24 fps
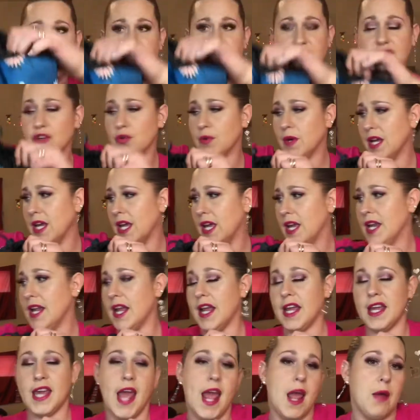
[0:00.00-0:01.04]
to it.
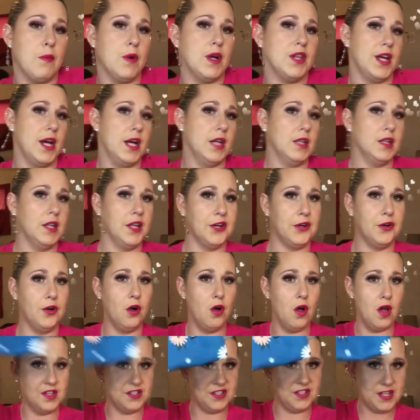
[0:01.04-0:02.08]
It came with a
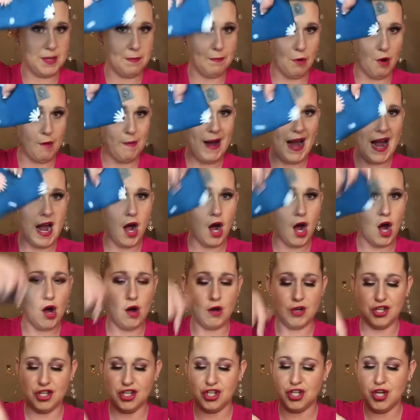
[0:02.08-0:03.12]
little zipper
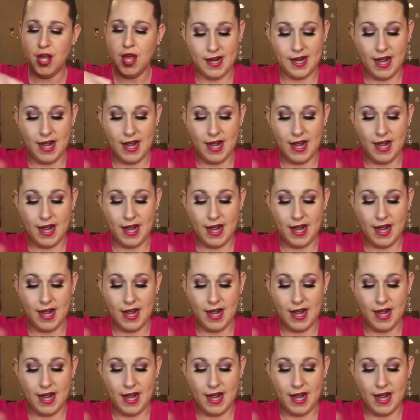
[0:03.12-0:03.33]
pouch.